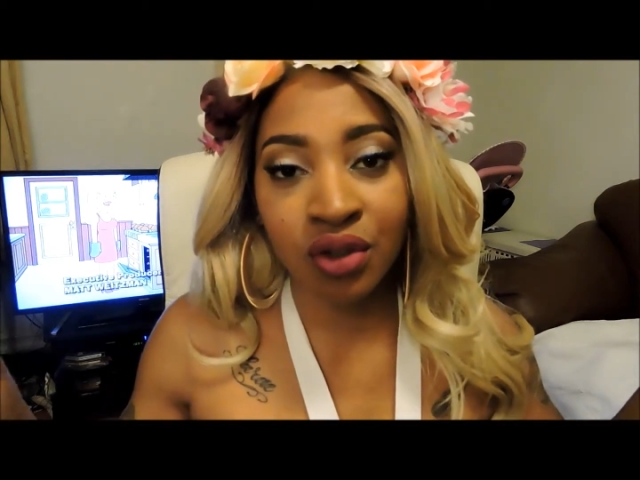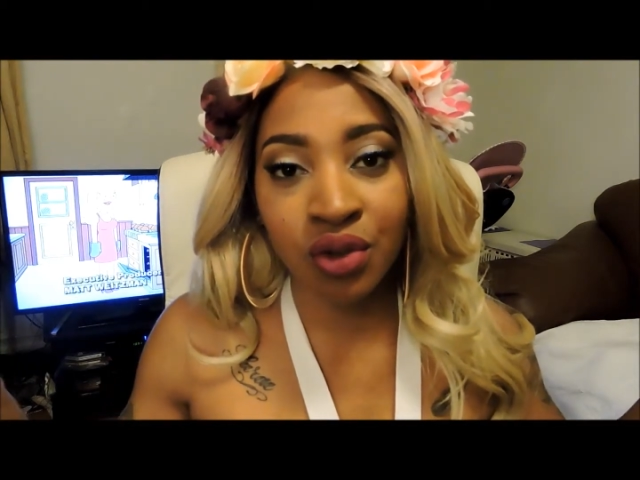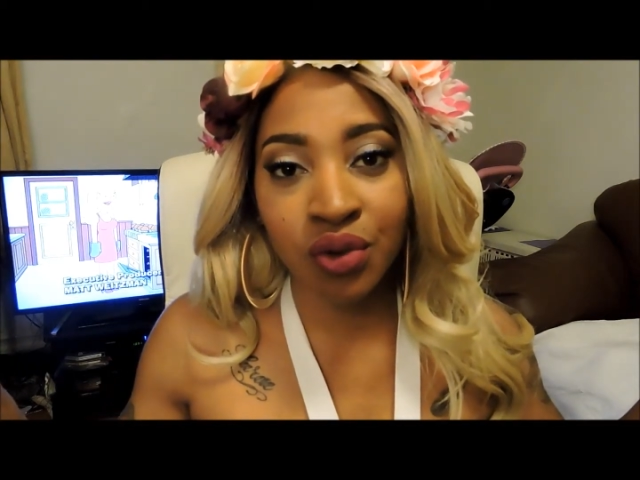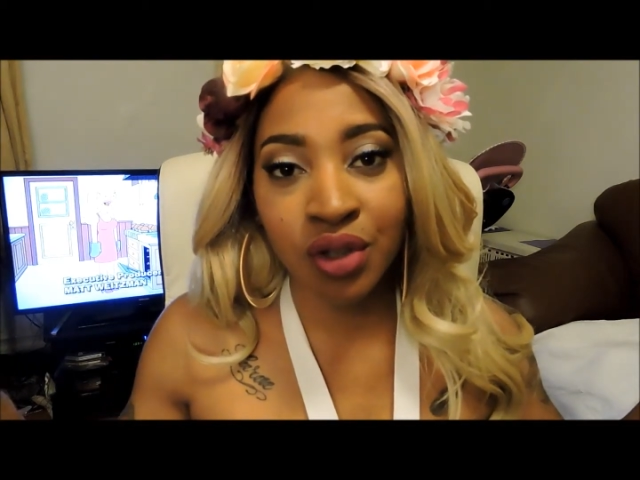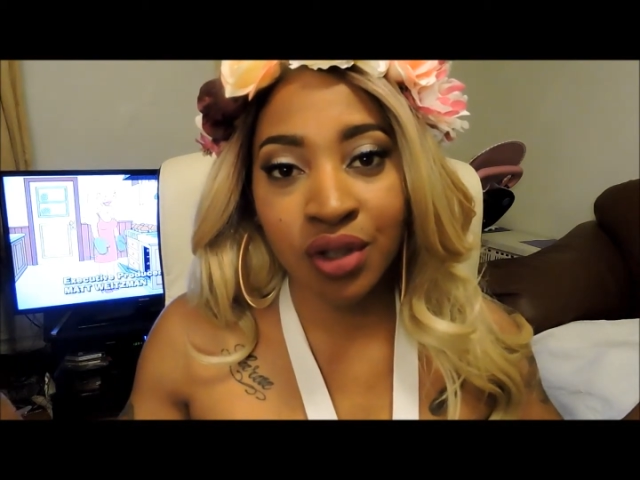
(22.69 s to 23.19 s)

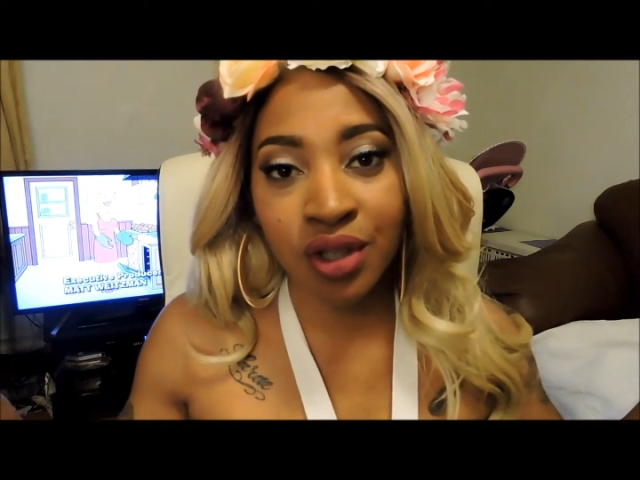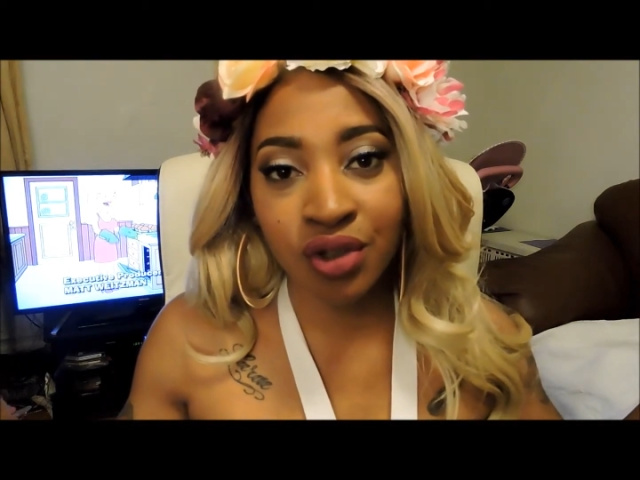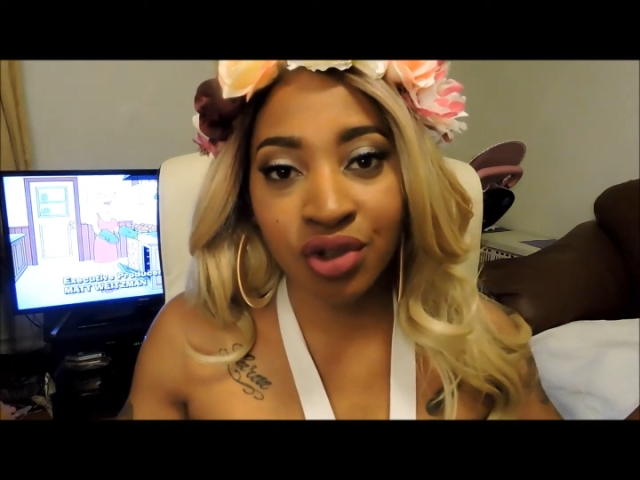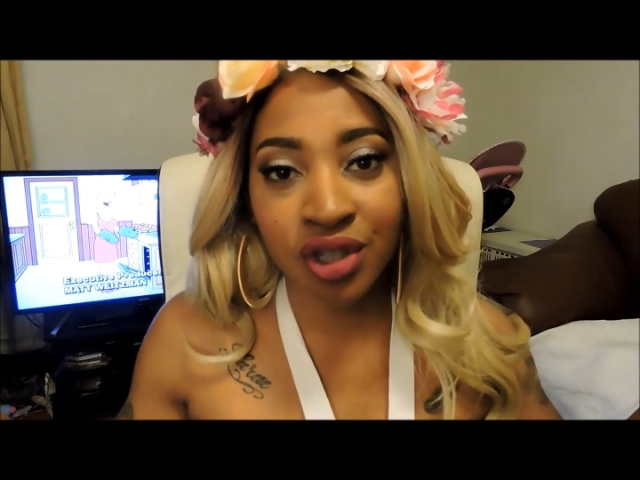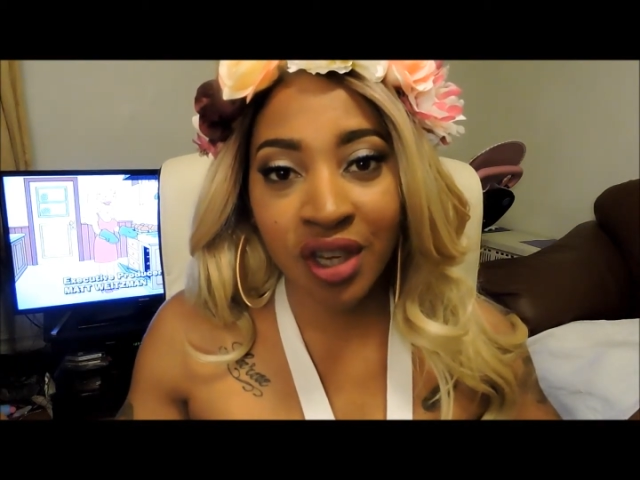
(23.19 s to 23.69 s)
do this
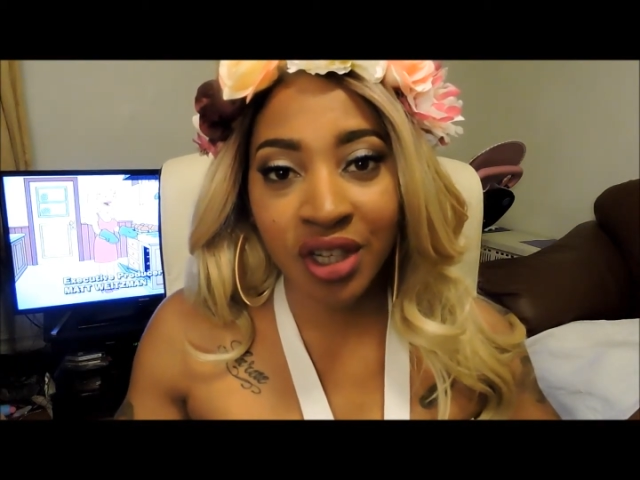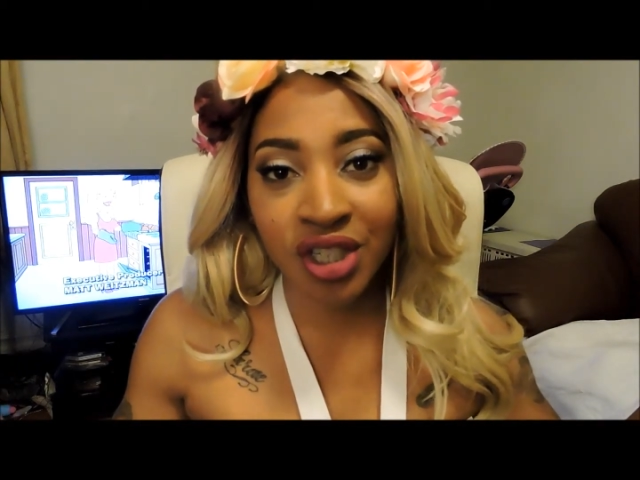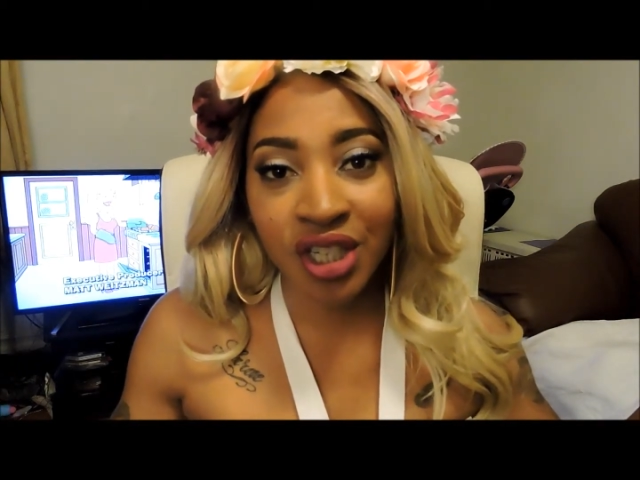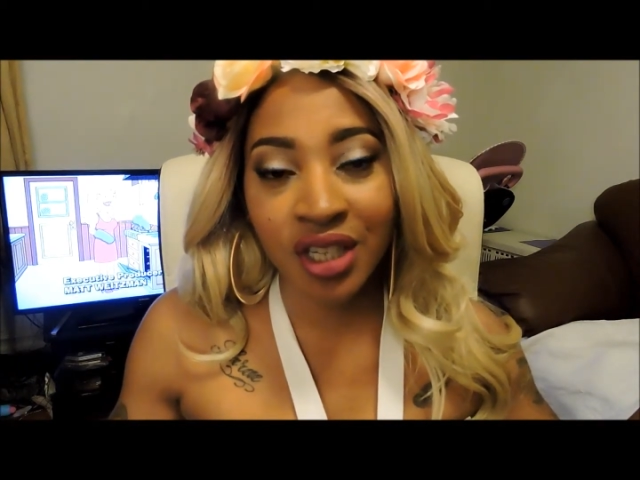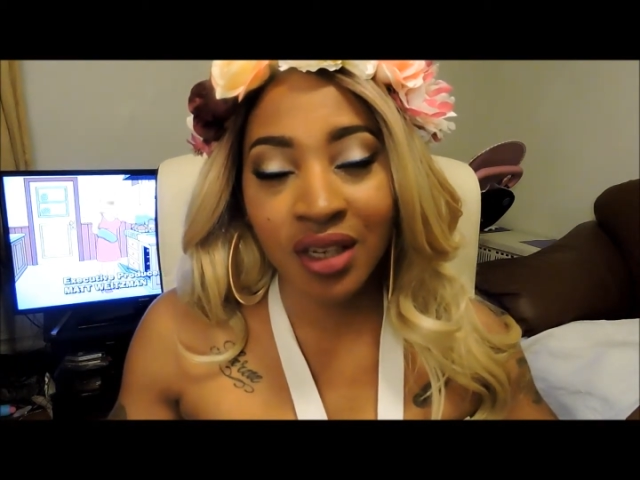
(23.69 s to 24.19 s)

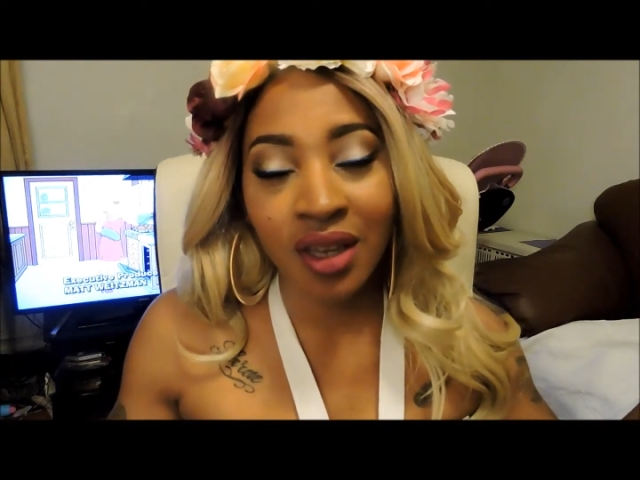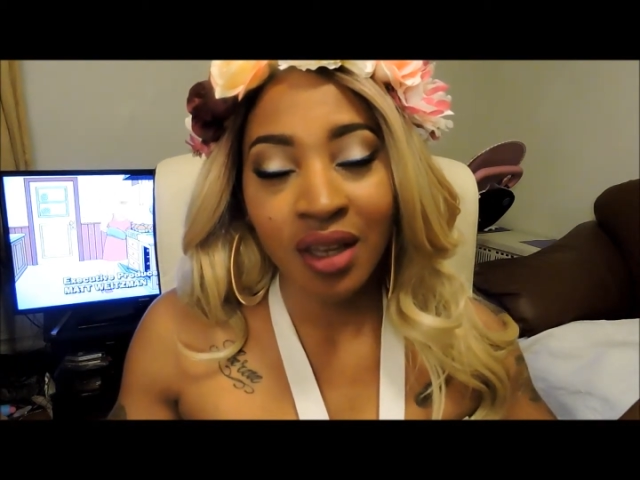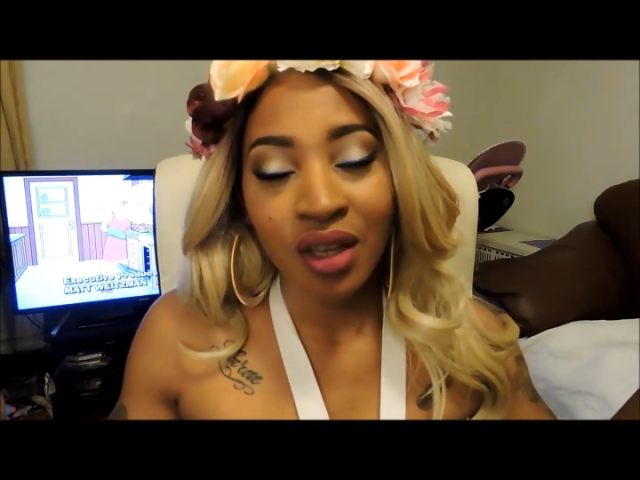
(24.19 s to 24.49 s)
introduction.